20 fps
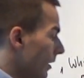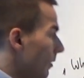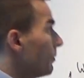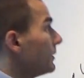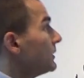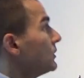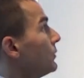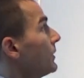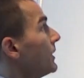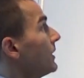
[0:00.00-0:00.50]

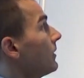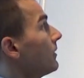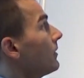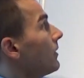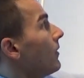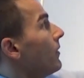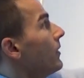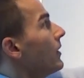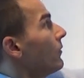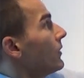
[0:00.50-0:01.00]
between
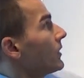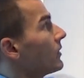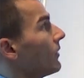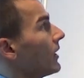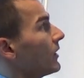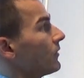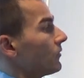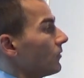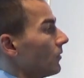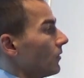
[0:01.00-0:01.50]
the
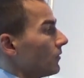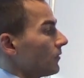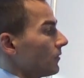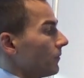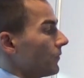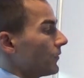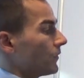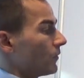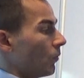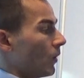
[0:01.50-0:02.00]
regressors.
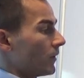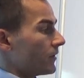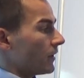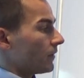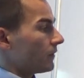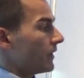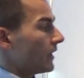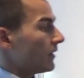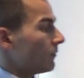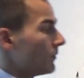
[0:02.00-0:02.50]
So what does
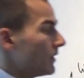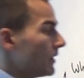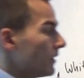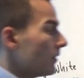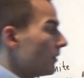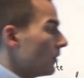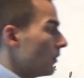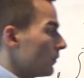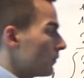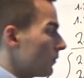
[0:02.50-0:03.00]
that mean?
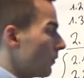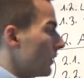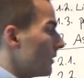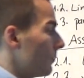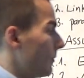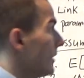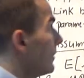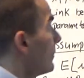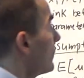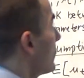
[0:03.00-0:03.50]
So it
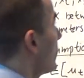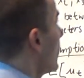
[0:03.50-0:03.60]
means